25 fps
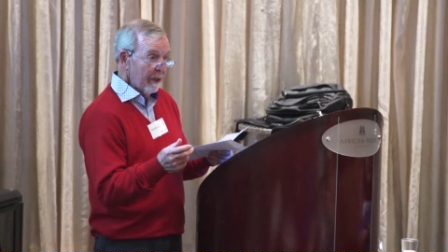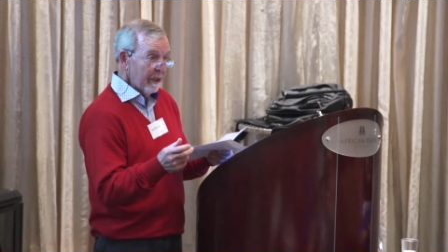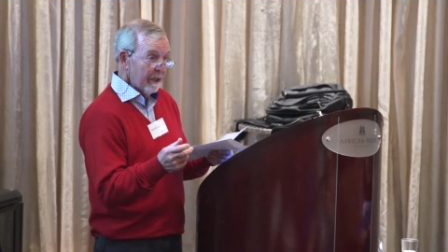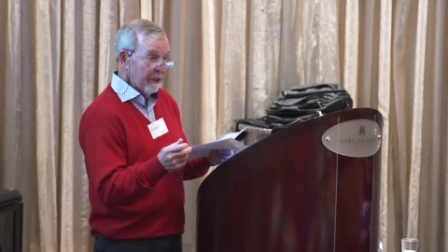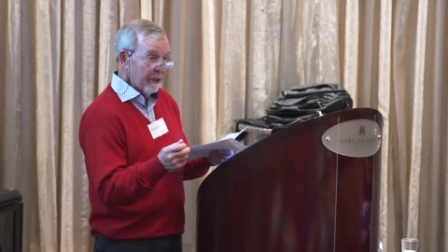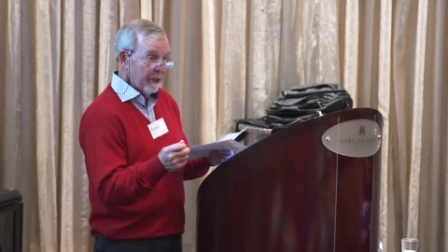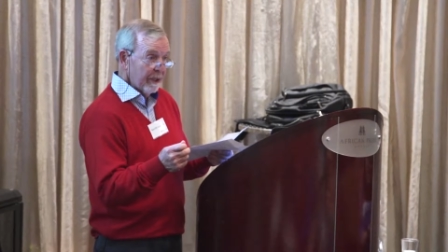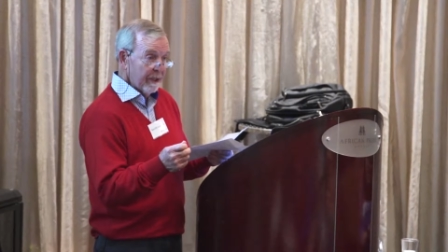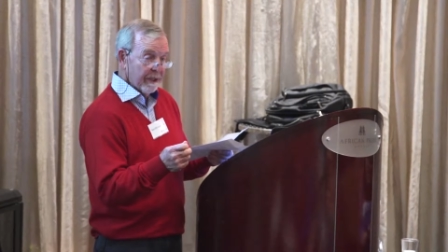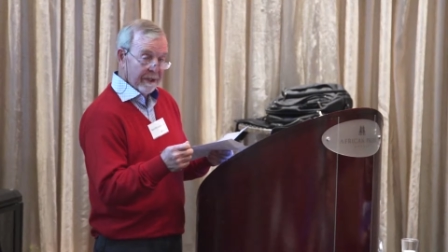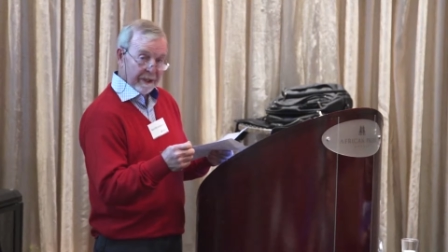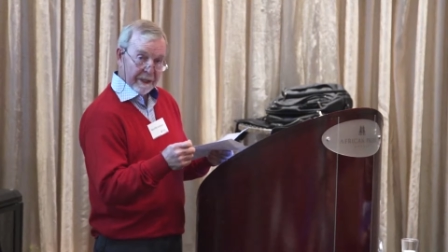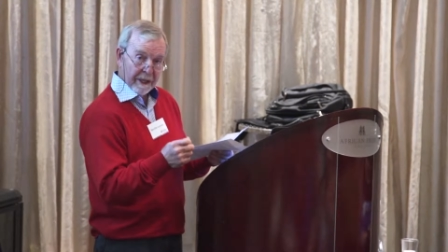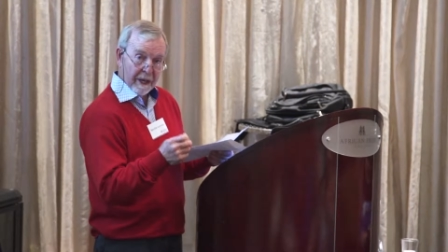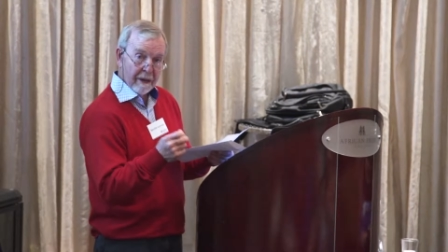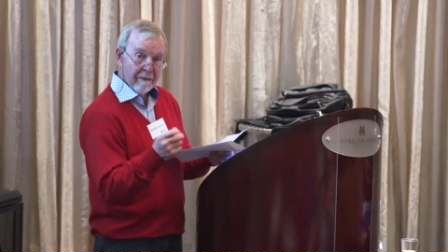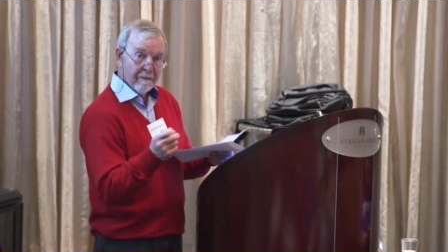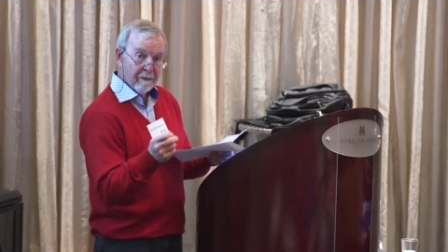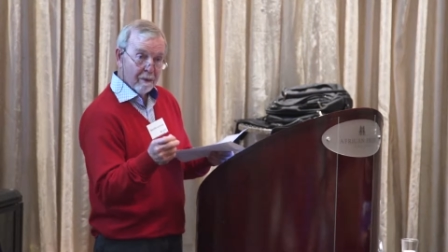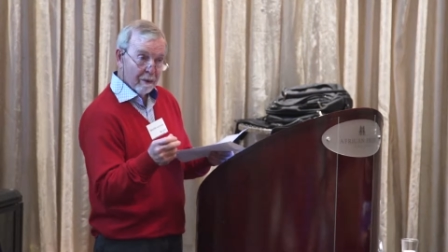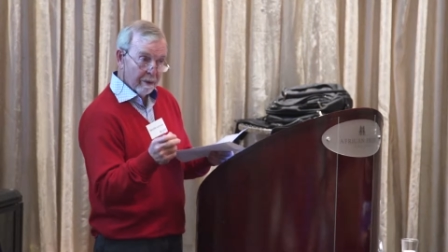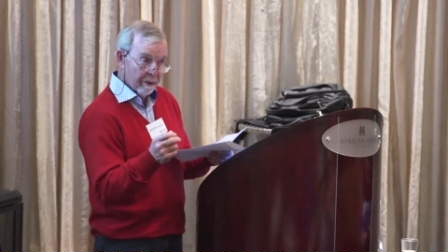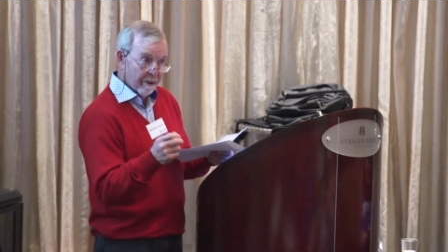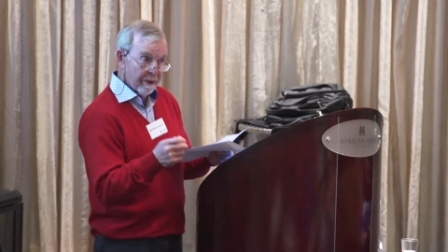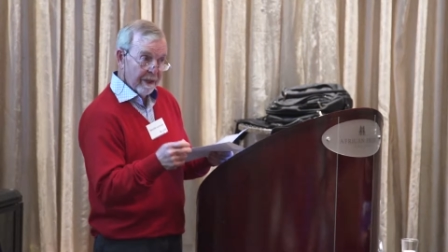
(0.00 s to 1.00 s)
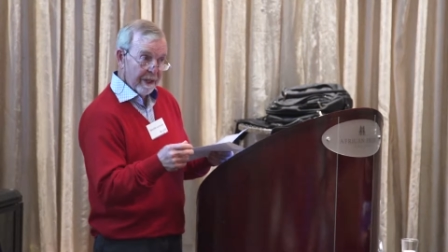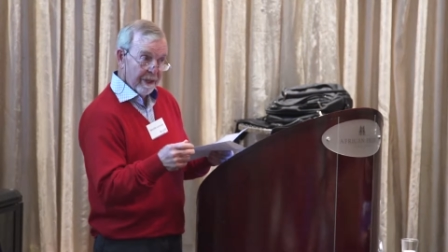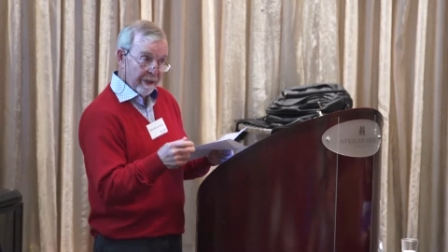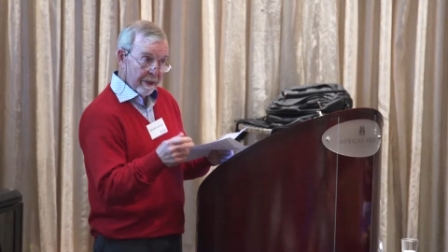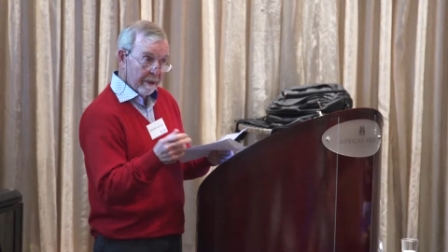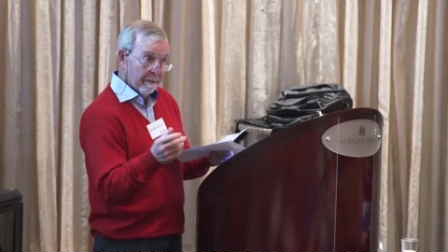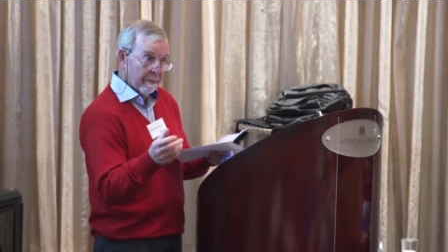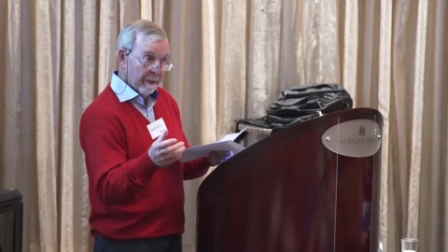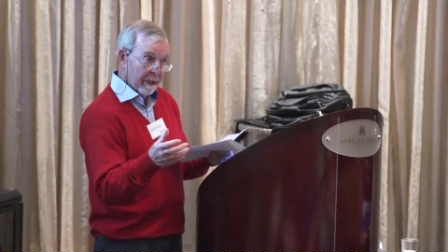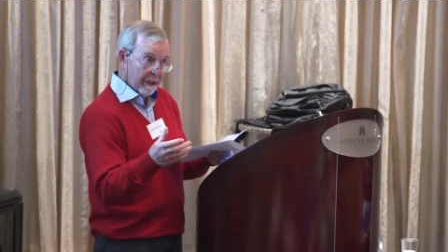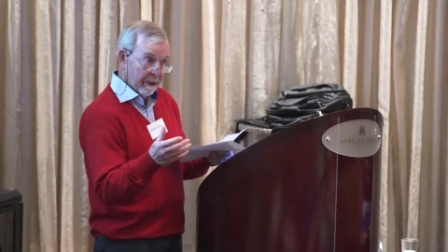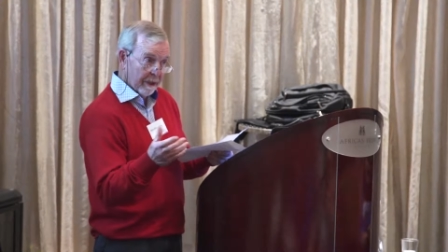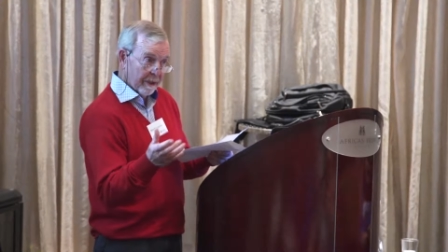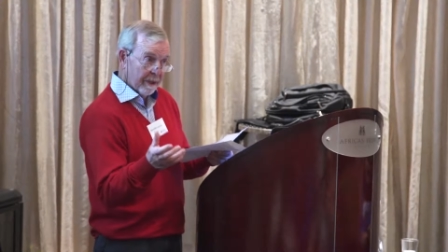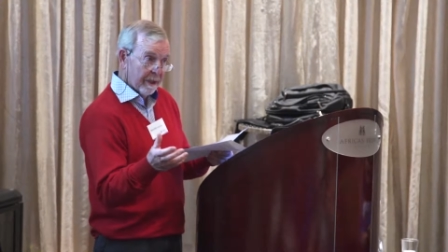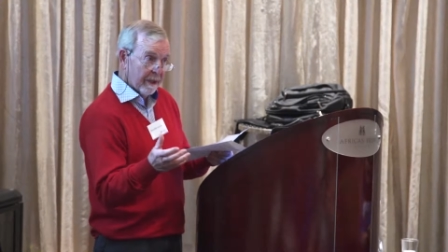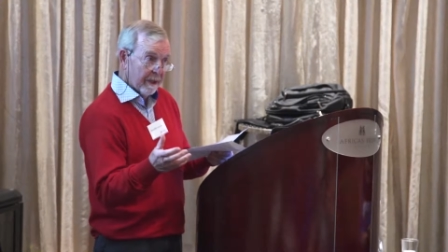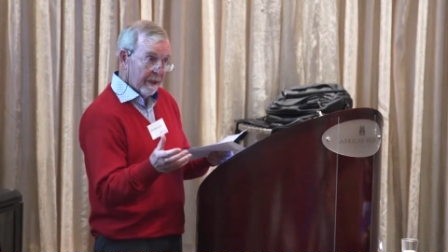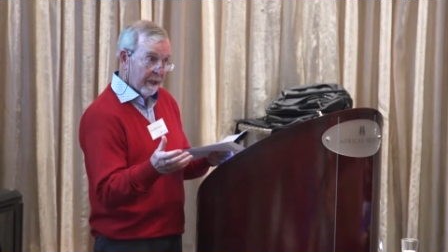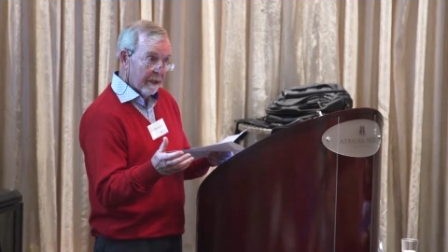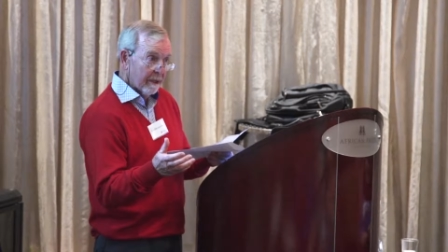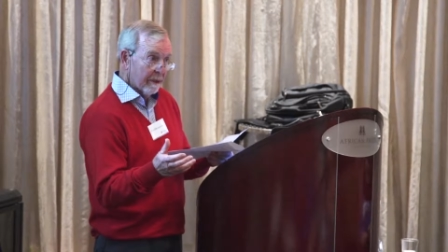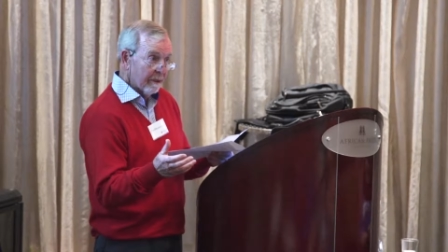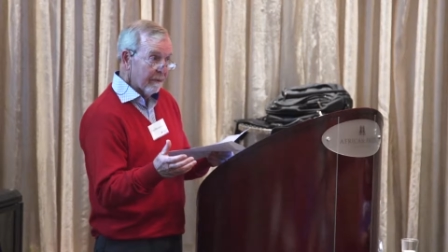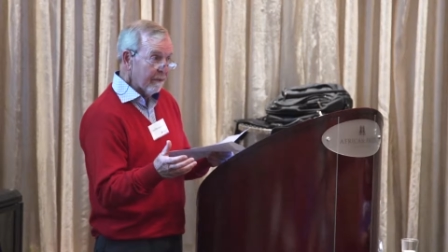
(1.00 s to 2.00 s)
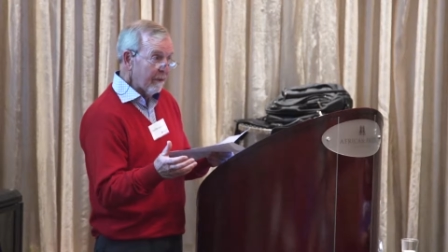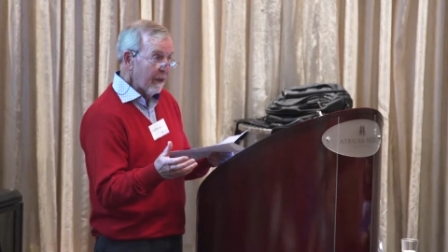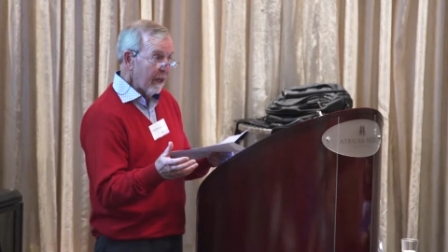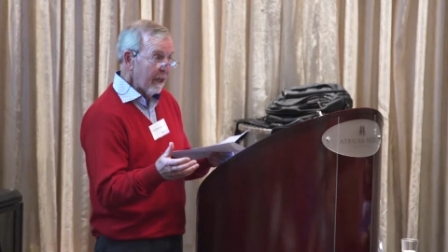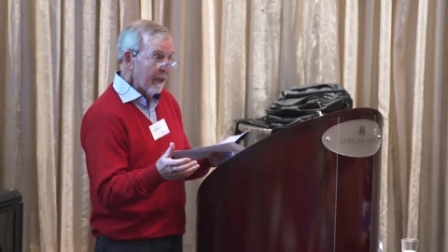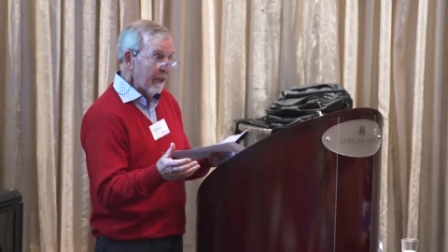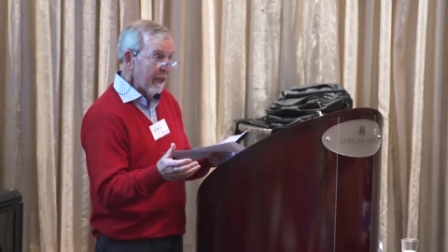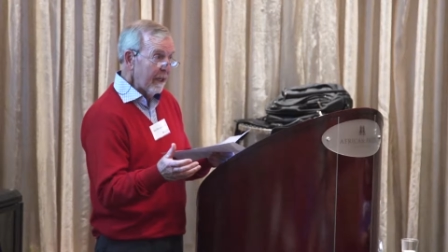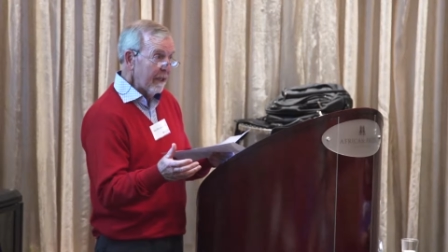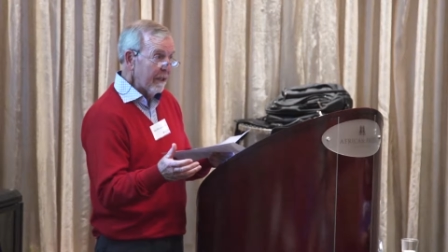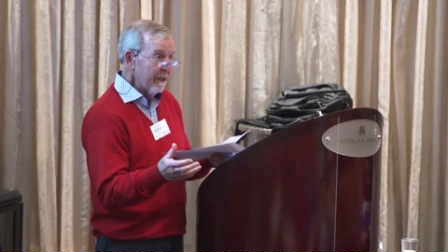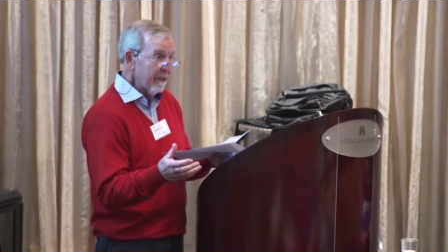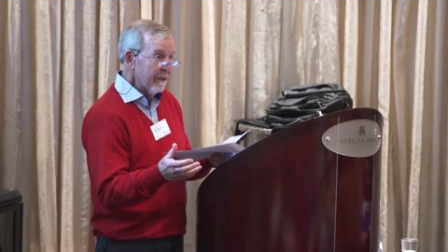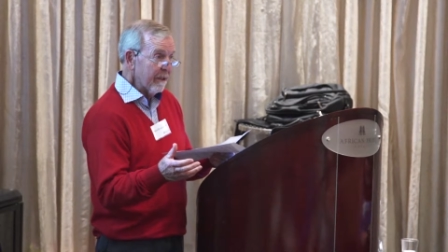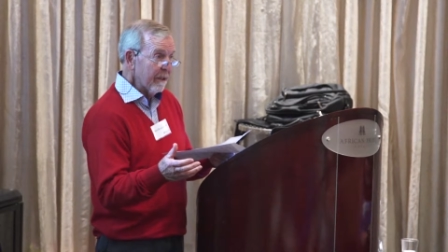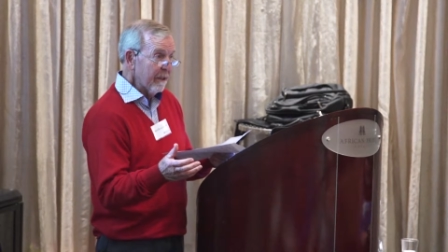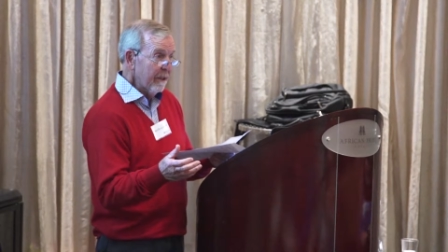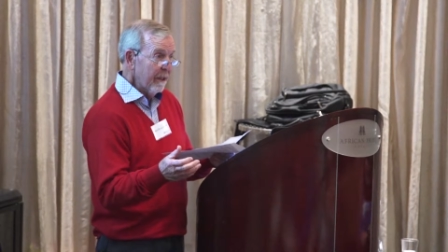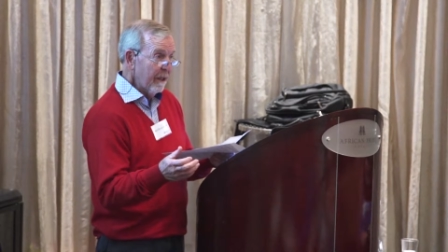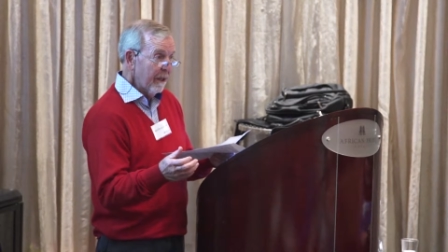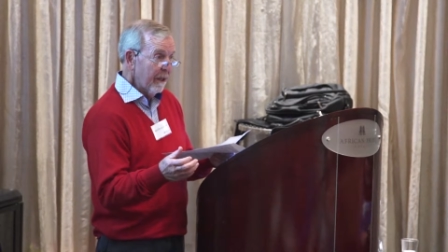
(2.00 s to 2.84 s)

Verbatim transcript: and she's therefore treasurer because she knows finance.